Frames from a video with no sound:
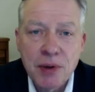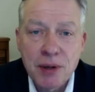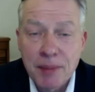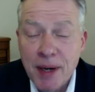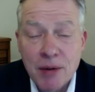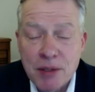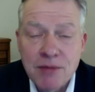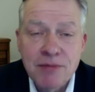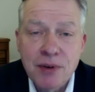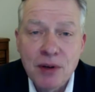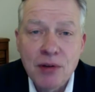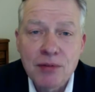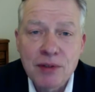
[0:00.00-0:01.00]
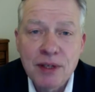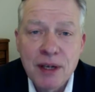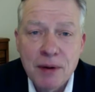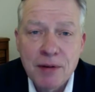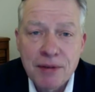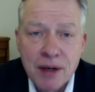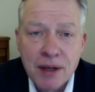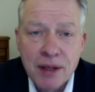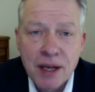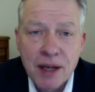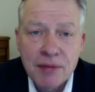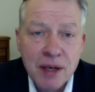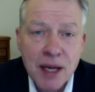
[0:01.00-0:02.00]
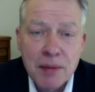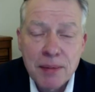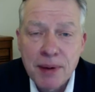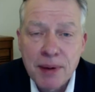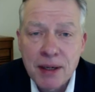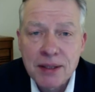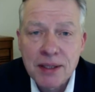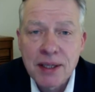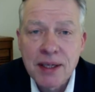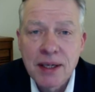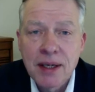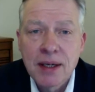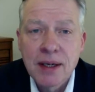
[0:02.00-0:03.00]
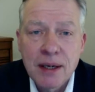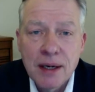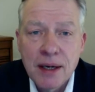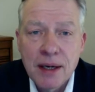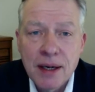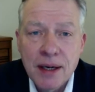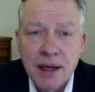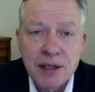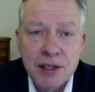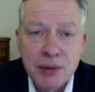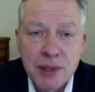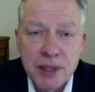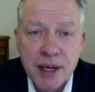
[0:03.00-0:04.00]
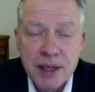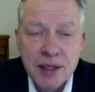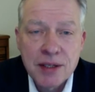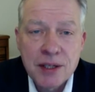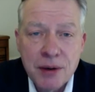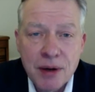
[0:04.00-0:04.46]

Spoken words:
I mean, I was involved. My father left the Labour Party, and I joined in 82.